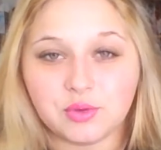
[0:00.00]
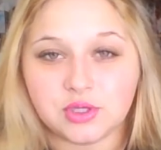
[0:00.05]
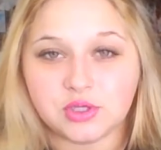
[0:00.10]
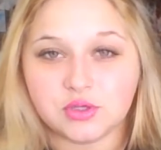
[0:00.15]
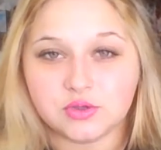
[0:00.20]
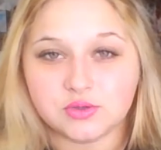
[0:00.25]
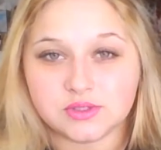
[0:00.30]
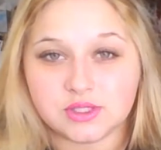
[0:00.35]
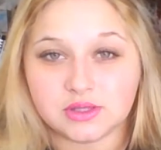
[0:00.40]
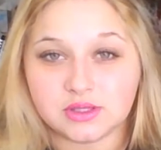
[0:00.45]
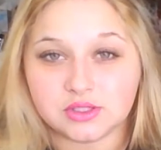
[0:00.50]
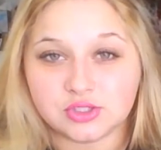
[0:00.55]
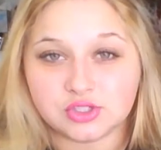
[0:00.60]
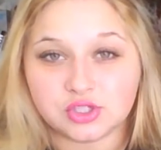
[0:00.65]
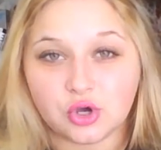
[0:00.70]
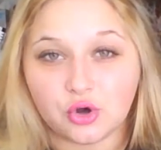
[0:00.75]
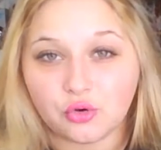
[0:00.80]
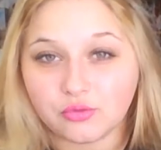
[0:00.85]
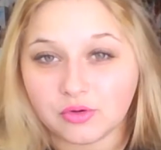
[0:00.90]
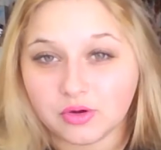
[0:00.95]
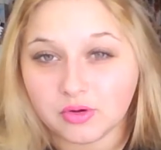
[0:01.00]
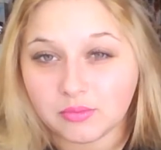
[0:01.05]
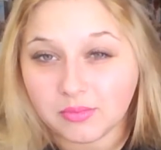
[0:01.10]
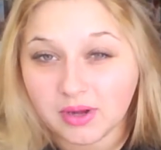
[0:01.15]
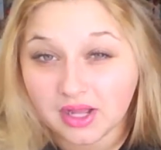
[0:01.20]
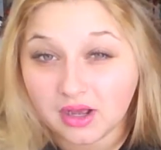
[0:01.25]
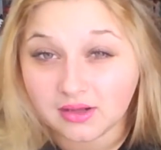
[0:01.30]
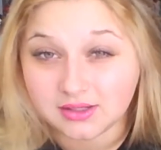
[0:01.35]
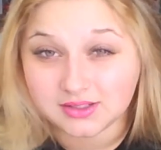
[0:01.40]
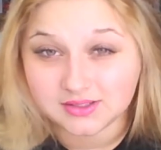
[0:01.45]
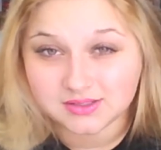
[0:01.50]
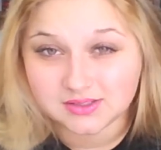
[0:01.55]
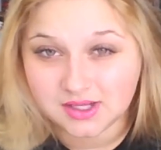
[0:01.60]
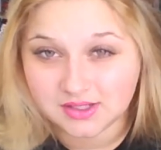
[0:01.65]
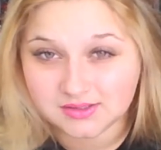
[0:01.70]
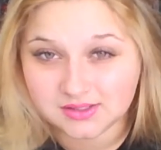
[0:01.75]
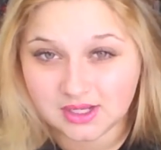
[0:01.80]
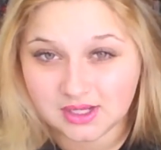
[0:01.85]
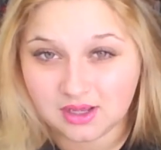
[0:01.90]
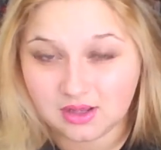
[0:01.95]
been using this over my
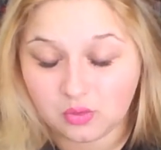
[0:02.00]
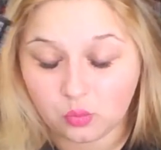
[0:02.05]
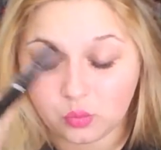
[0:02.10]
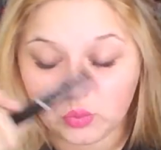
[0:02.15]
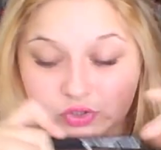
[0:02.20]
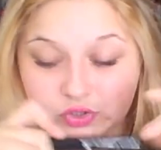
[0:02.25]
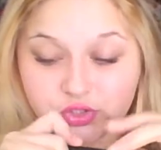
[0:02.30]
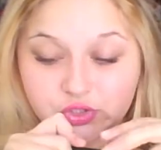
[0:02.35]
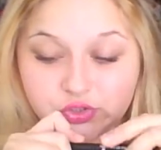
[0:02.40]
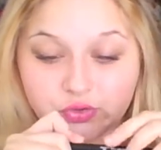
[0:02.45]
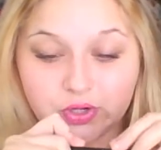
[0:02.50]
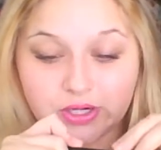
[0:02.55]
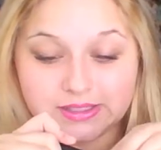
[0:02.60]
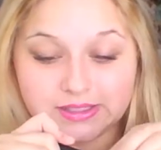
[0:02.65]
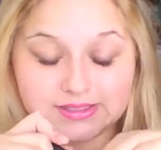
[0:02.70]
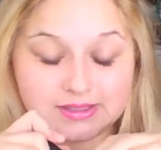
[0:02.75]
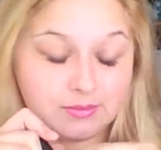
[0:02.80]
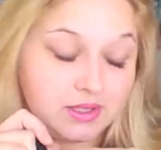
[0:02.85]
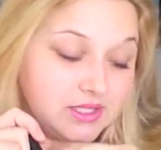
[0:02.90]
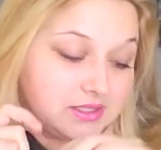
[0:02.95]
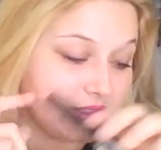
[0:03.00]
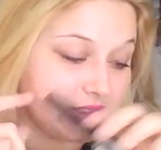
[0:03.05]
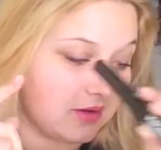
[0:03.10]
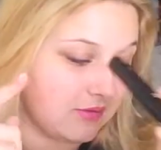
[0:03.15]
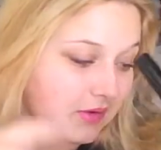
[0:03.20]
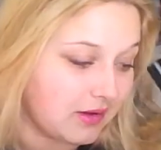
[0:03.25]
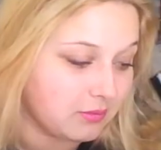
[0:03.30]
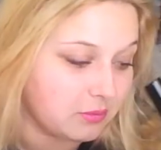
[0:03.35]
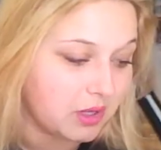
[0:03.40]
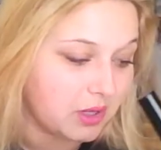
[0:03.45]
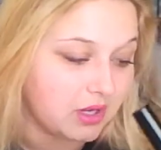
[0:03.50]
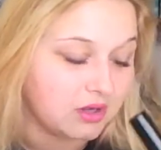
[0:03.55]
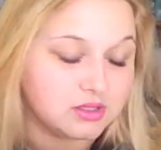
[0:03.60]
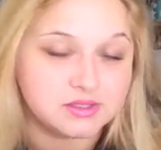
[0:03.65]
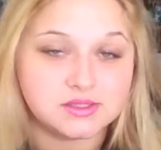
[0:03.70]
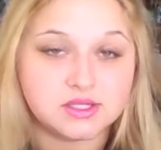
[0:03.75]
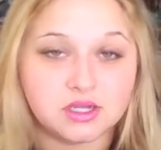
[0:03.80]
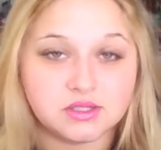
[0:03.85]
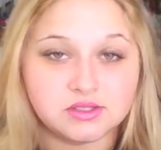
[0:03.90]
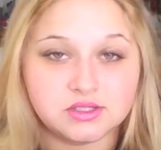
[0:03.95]
Anastasia, which is crazy because I've had my
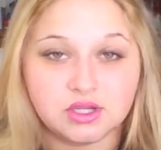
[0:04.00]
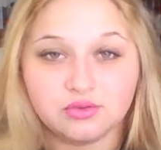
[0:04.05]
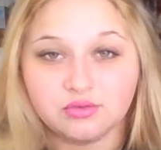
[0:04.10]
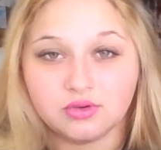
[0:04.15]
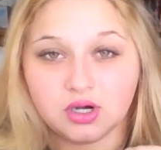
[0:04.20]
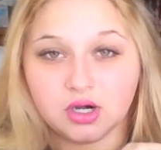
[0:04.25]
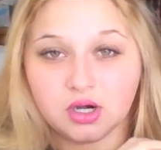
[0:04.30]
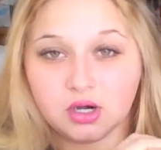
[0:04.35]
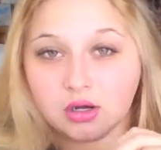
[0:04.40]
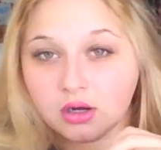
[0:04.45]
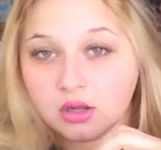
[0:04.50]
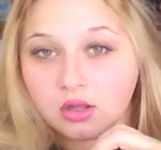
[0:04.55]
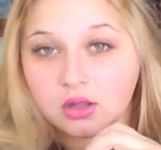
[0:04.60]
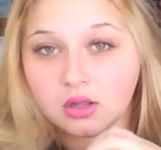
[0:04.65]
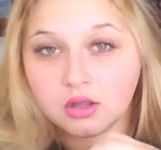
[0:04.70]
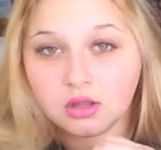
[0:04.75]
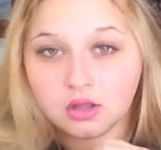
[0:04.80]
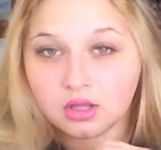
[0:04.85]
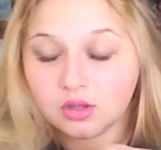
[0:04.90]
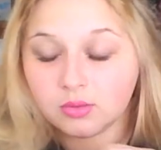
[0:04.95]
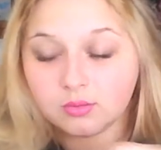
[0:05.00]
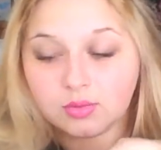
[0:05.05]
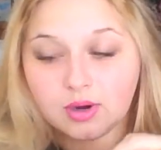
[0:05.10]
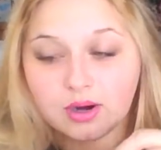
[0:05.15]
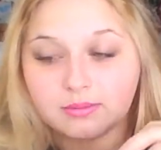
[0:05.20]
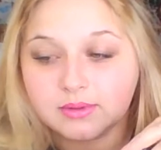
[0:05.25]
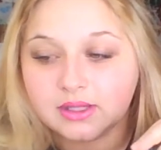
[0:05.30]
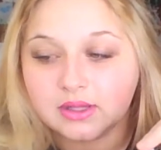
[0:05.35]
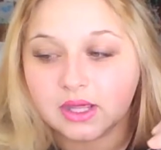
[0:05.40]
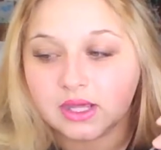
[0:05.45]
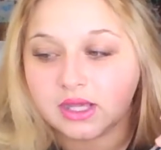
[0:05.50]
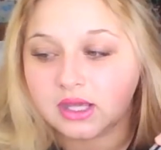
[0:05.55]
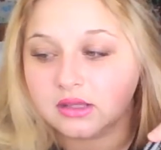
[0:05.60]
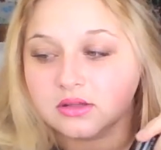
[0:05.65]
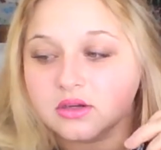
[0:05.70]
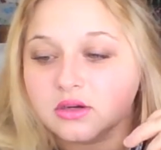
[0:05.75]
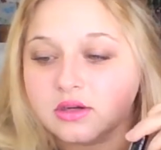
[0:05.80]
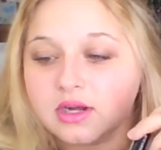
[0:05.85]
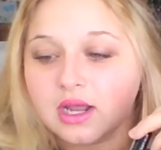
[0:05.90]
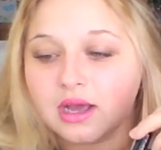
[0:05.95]
Anastasia for probably like a
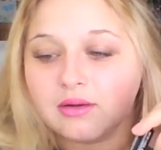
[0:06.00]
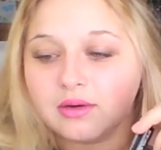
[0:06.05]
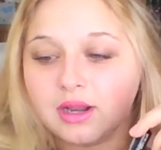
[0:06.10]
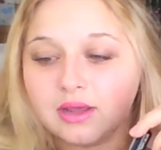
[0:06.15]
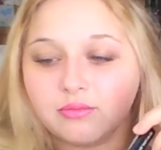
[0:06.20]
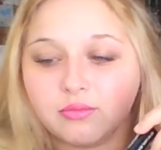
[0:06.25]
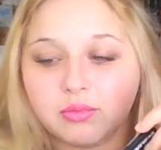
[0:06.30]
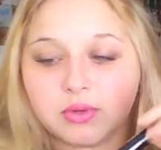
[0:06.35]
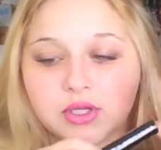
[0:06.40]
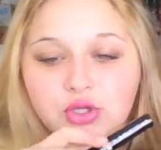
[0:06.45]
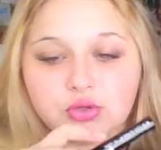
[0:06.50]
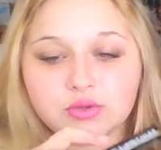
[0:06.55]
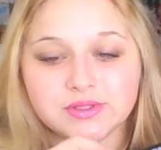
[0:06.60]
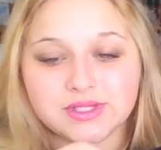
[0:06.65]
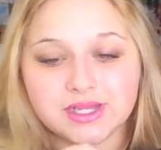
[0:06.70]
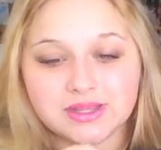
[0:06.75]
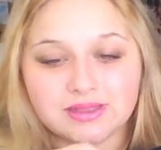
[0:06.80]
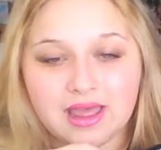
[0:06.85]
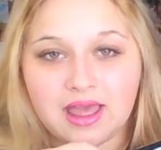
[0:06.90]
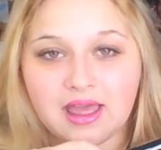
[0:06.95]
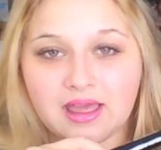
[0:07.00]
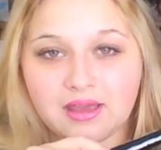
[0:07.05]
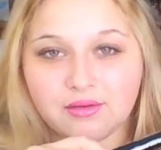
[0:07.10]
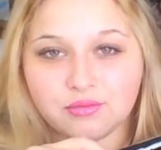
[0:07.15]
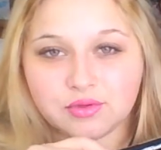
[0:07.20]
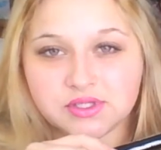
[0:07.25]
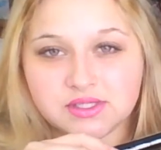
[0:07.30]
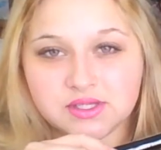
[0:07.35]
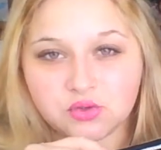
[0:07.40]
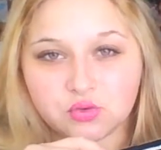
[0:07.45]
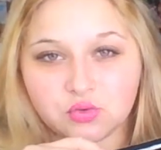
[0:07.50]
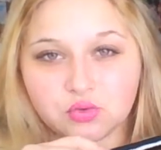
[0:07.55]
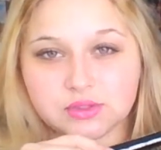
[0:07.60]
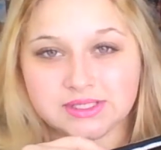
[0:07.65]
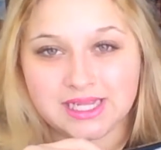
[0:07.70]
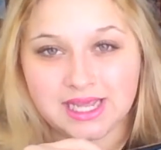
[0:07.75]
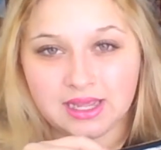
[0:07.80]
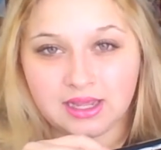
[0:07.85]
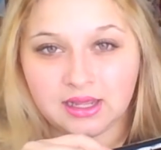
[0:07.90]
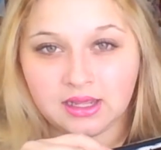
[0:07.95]
year now, and I've been using that every single
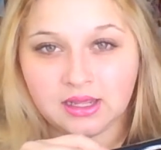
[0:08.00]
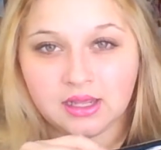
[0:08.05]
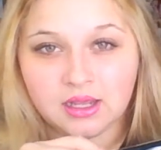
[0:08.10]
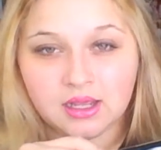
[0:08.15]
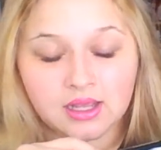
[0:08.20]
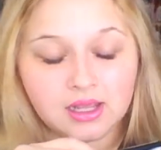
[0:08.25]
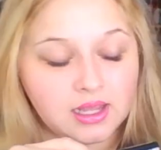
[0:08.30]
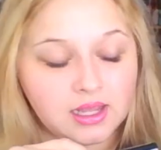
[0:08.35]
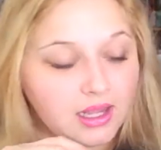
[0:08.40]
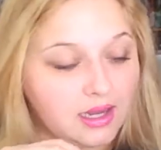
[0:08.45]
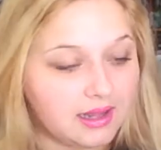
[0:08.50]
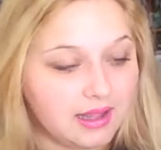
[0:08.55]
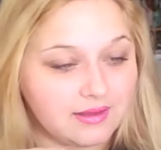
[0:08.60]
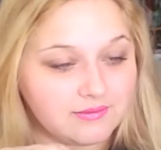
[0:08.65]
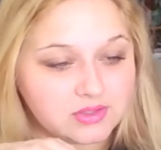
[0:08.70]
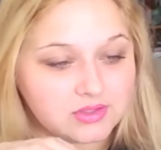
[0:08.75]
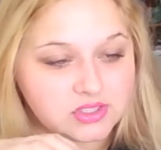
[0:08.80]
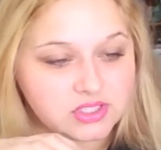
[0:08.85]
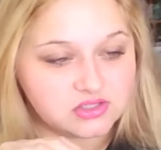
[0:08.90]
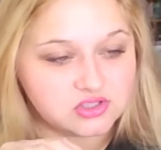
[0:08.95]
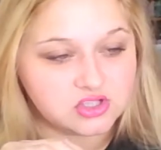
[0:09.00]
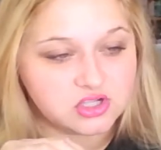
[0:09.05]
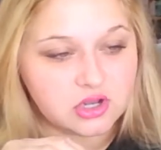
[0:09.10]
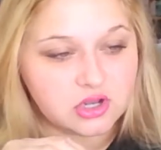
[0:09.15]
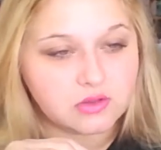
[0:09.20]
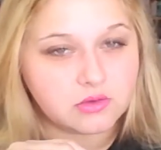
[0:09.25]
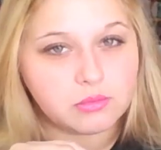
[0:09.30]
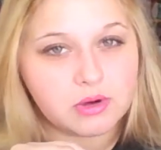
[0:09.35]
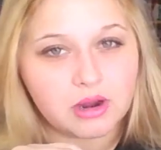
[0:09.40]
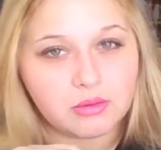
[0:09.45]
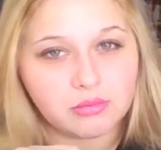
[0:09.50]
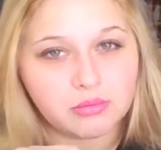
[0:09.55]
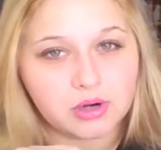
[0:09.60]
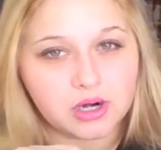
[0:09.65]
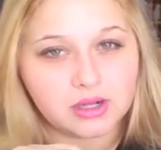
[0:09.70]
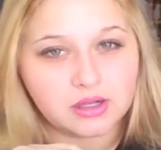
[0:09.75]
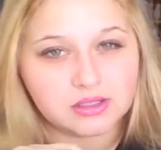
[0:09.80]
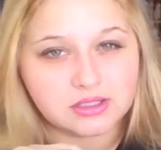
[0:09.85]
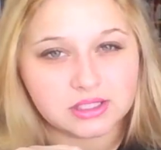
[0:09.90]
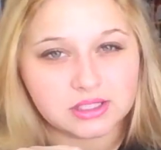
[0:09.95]
day, and I haven't touched another brow
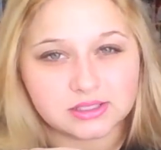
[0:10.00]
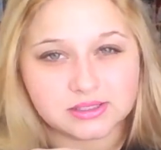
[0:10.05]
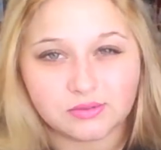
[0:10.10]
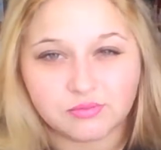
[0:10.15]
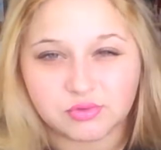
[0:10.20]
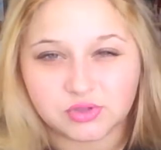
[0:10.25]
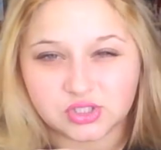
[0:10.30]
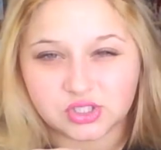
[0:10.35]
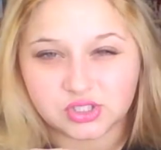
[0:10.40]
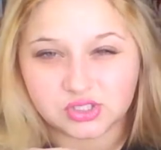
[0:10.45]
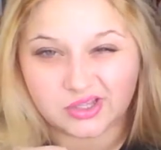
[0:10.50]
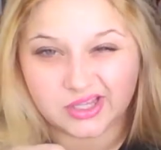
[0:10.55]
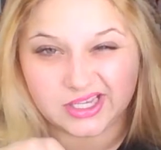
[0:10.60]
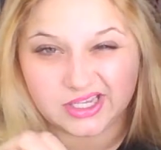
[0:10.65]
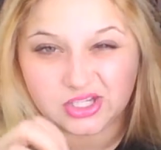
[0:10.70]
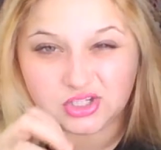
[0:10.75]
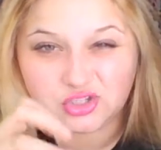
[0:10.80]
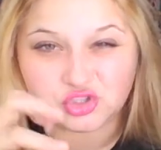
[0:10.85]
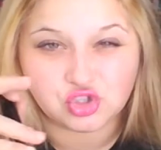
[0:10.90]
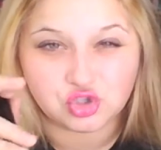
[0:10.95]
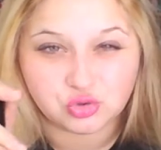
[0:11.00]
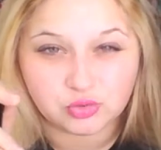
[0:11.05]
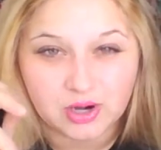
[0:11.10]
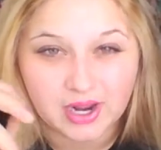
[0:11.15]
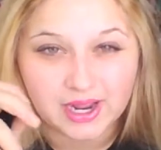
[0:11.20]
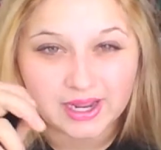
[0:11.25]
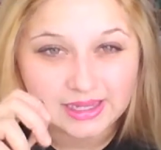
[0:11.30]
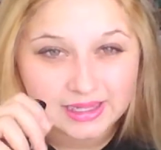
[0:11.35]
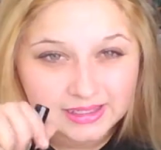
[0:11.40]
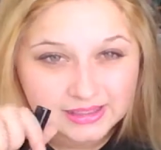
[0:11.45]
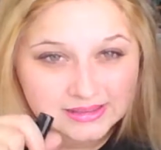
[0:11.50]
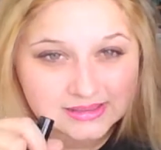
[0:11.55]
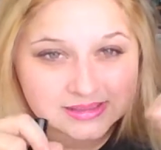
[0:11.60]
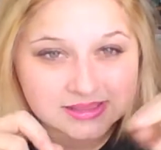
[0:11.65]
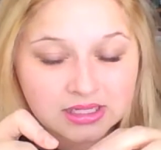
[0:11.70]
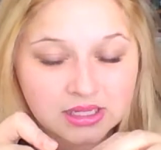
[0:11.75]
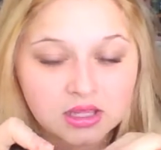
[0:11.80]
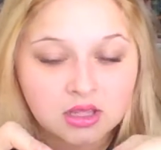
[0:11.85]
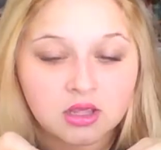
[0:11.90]
product except for to like try it.